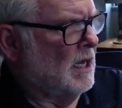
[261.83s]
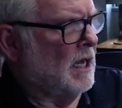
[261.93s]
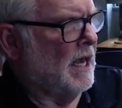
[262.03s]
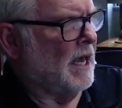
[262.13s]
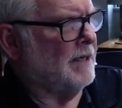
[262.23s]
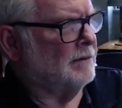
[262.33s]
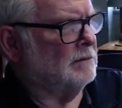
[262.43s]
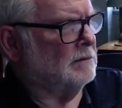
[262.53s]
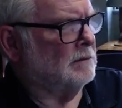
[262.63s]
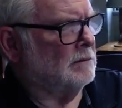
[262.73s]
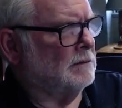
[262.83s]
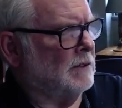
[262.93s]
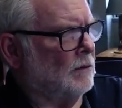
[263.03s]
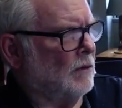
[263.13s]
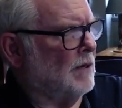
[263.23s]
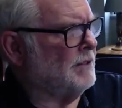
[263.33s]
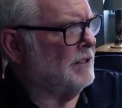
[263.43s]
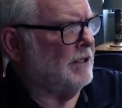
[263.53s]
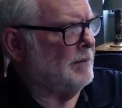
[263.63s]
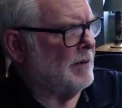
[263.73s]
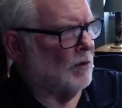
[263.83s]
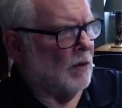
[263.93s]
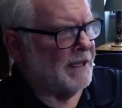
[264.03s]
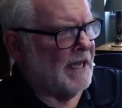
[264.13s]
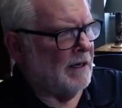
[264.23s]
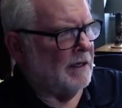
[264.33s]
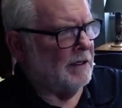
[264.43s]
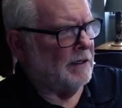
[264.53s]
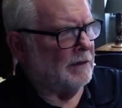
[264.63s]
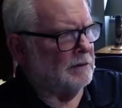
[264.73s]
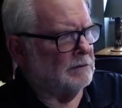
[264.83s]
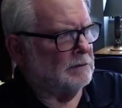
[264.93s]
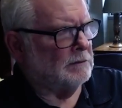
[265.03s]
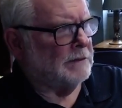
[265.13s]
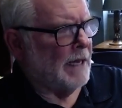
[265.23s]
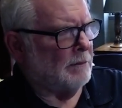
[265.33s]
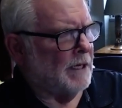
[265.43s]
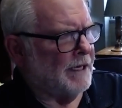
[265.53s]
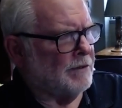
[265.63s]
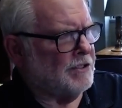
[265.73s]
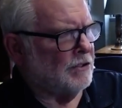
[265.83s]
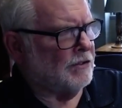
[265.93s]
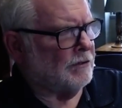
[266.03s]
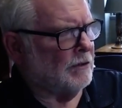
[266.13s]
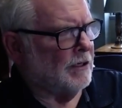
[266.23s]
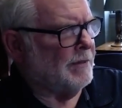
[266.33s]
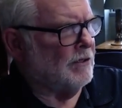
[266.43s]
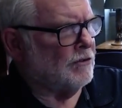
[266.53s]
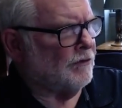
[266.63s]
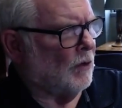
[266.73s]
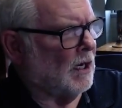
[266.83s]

And do you remember what that money was going to be used for?